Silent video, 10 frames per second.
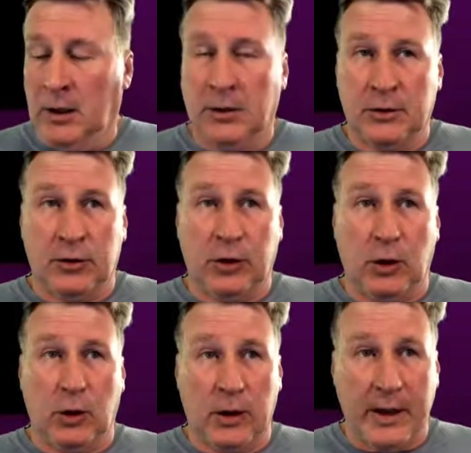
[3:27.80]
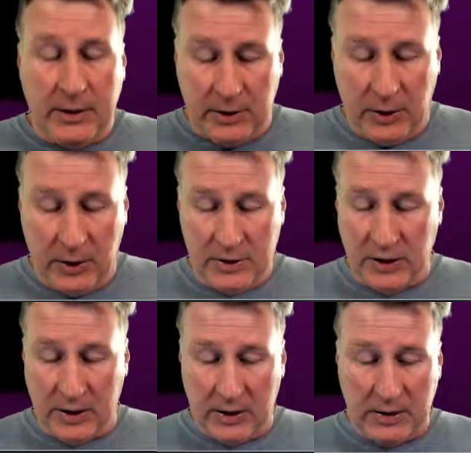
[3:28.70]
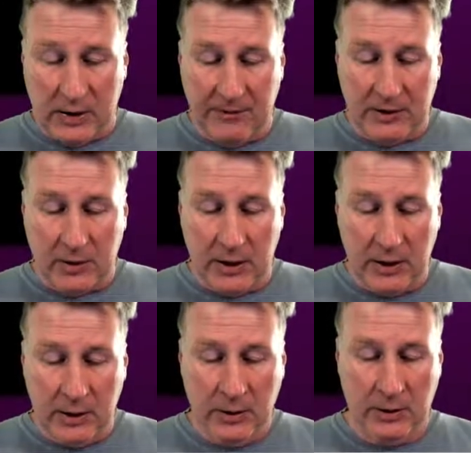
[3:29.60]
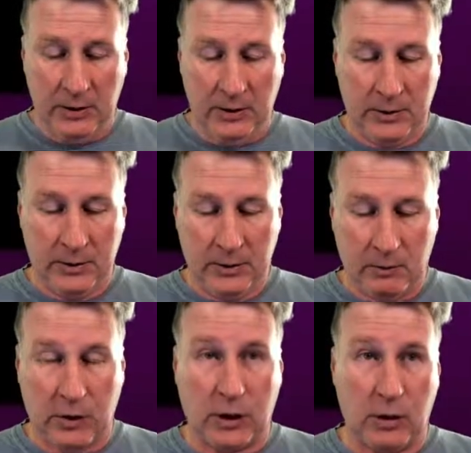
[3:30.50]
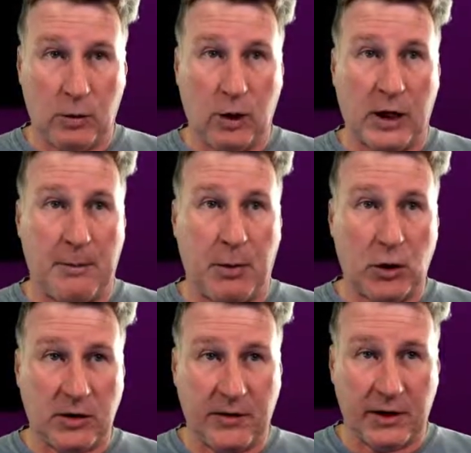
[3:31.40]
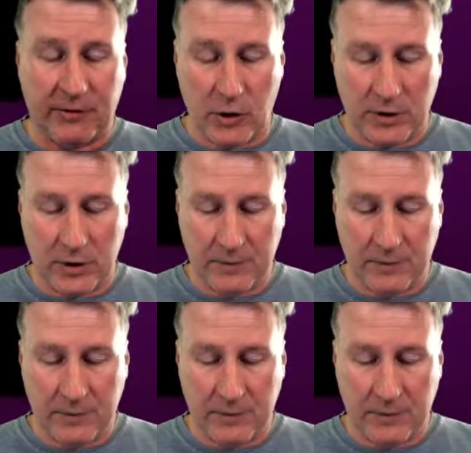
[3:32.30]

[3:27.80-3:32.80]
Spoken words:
So let's check and see if it's running. We're going to look at Postfix first.